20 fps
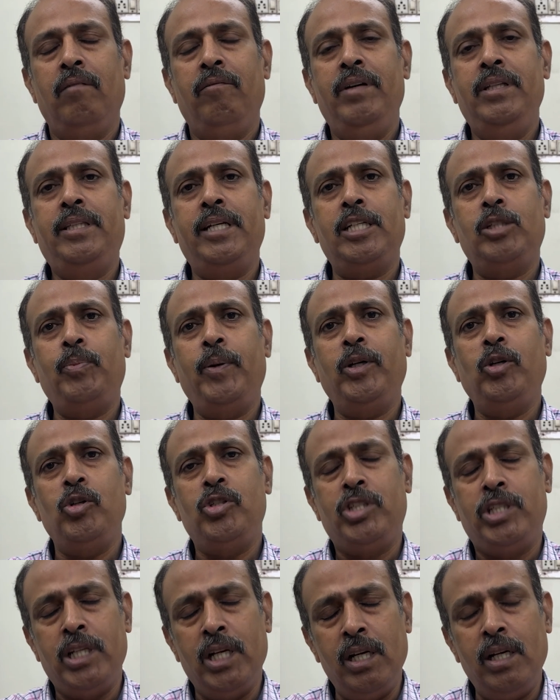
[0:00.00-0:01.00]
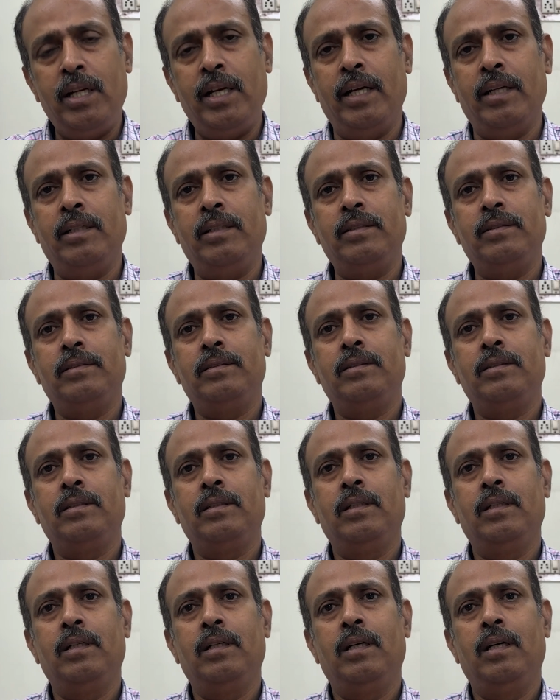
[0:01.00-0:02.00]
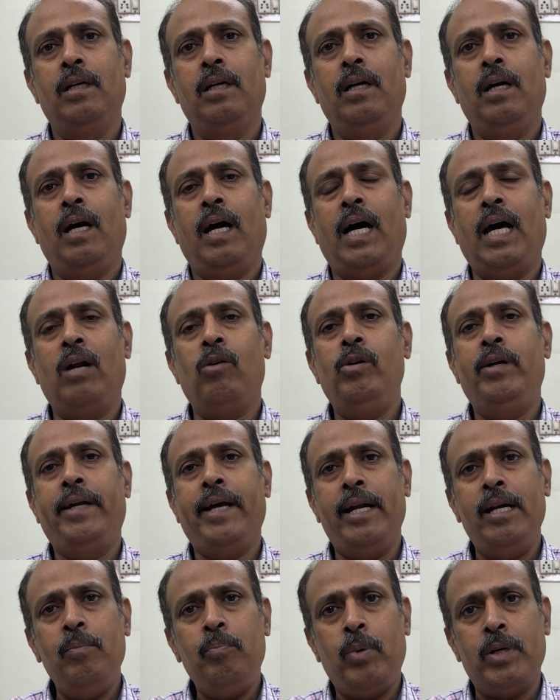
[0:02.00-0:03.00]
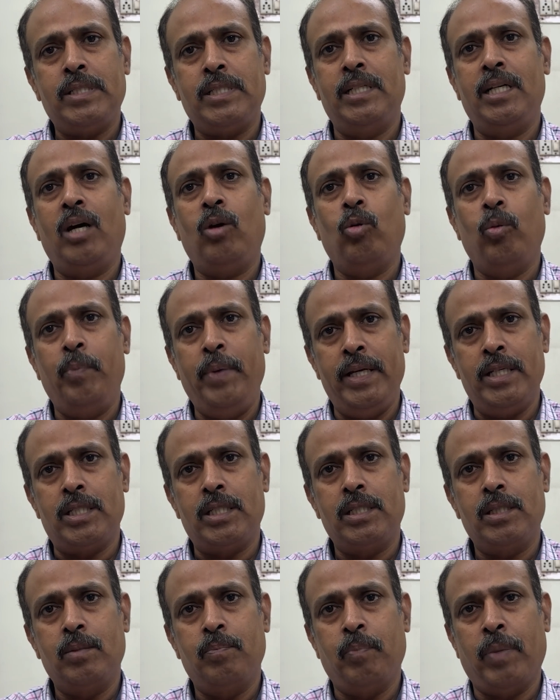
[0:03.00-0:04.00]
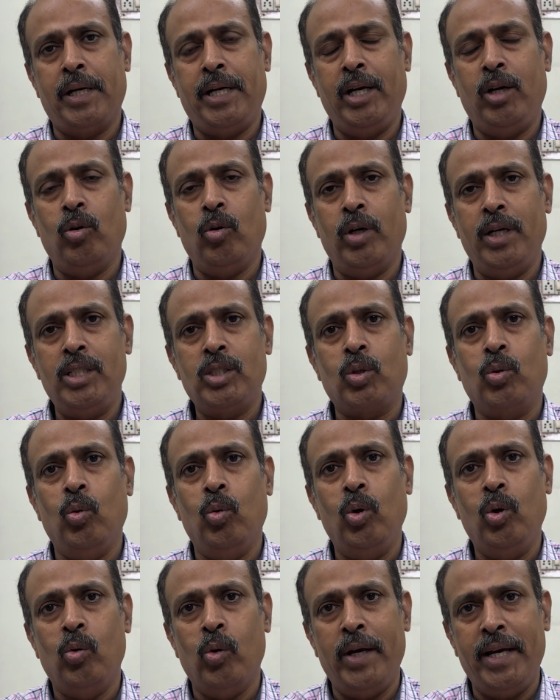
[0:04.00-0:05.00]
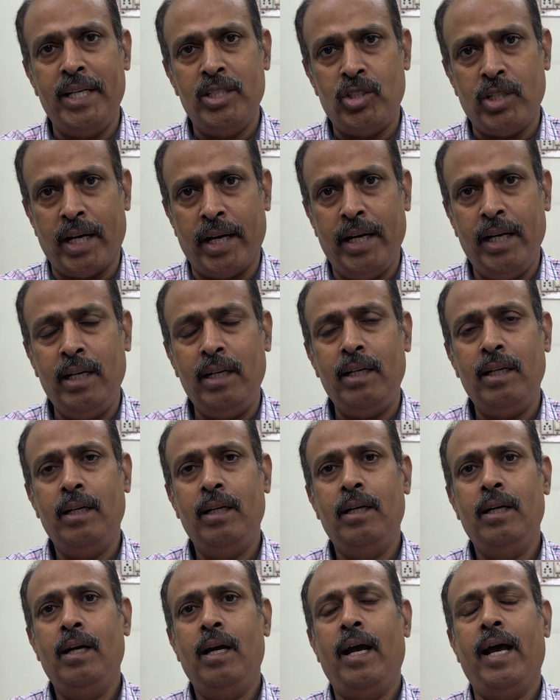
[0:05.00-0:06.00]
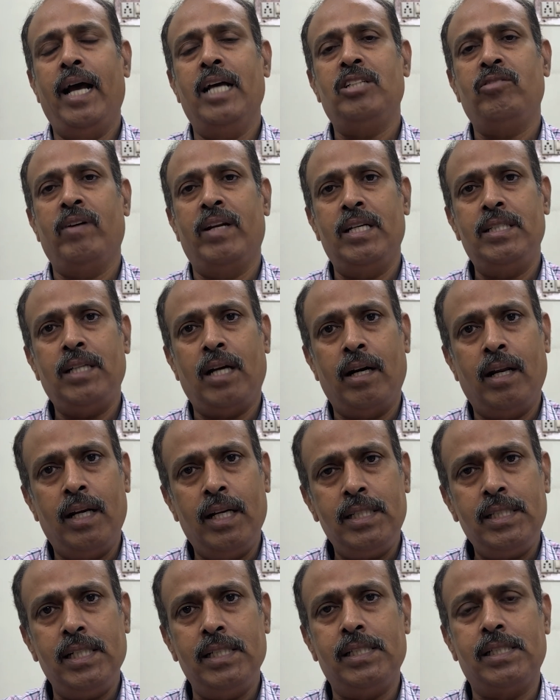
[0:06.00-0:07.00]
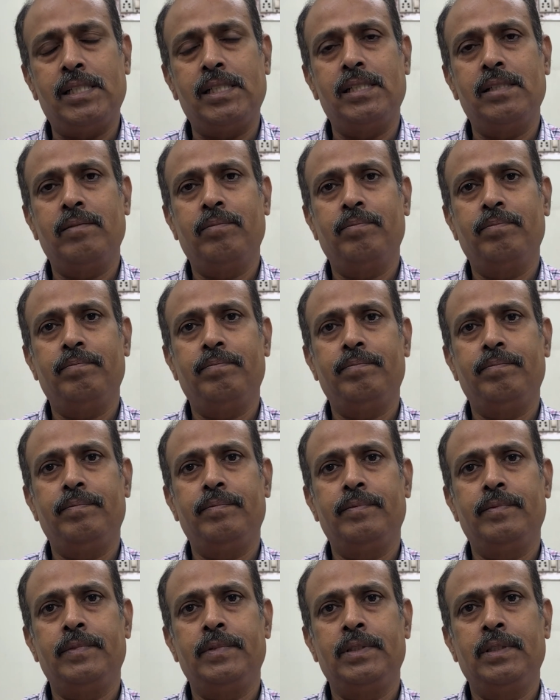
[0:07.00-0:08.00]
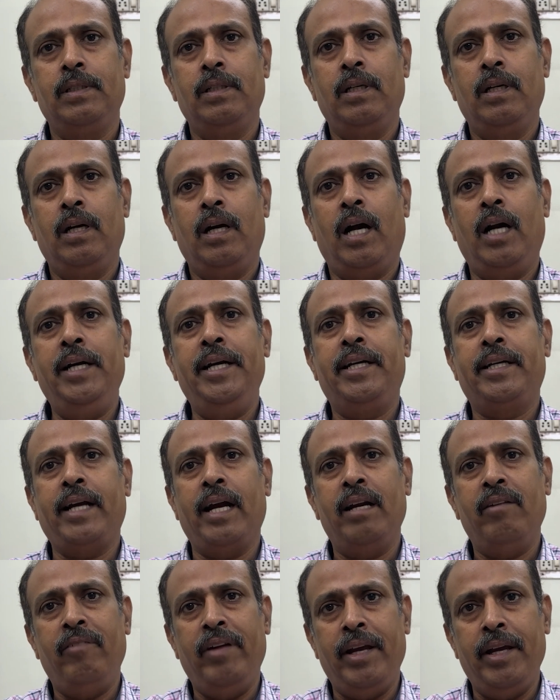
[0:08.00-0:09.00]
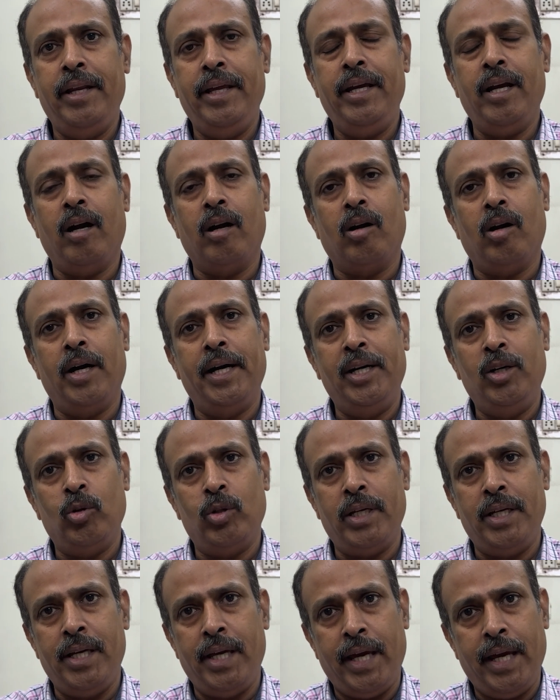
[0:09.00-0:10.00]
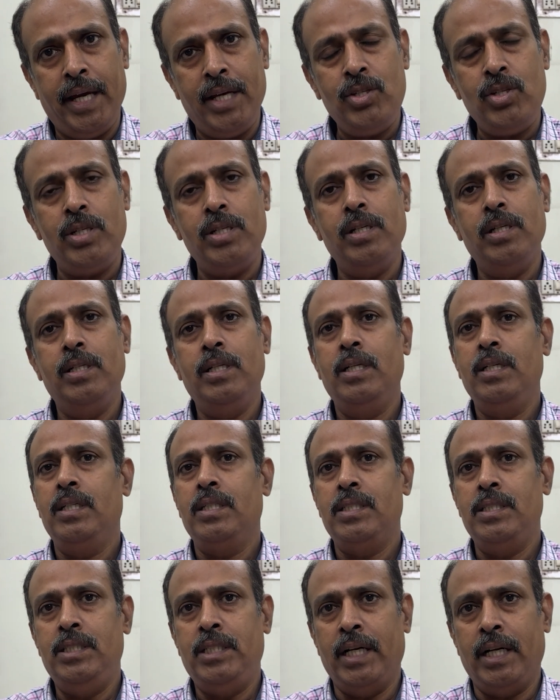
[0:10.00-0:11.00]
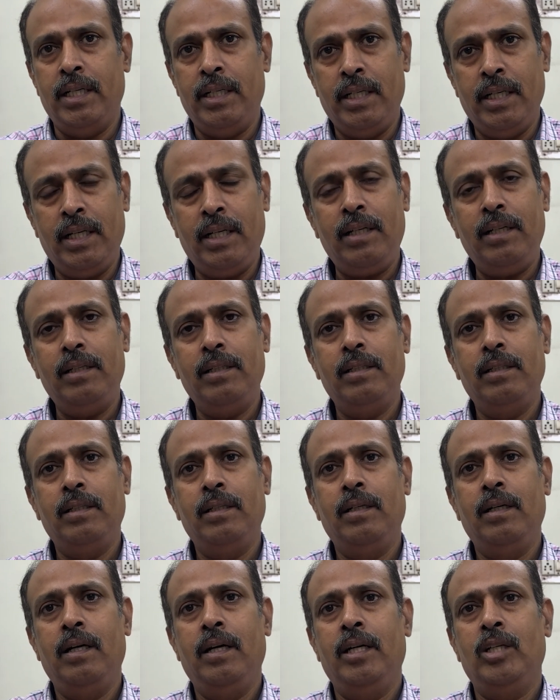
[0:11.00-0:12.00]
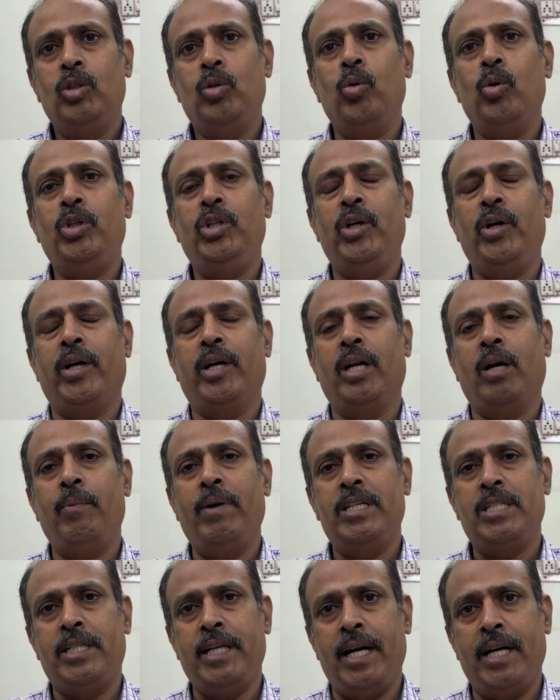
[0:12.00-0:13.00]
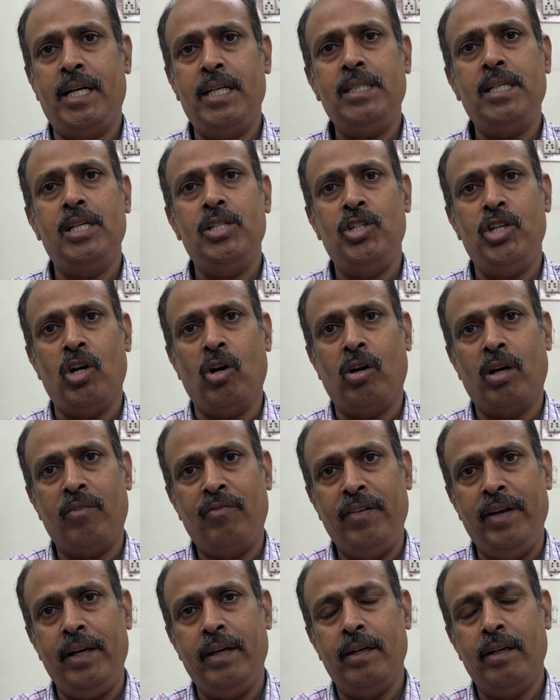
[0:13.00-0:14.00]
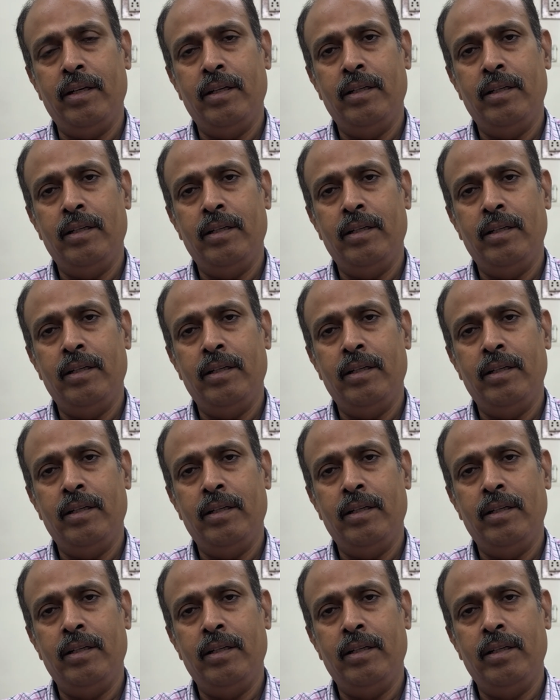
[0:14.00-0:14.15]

With respect to children, around 10% are obese, particularly school-going child as well as adolescents. And it can vary according to the age, gender, socioeconomic status and geography.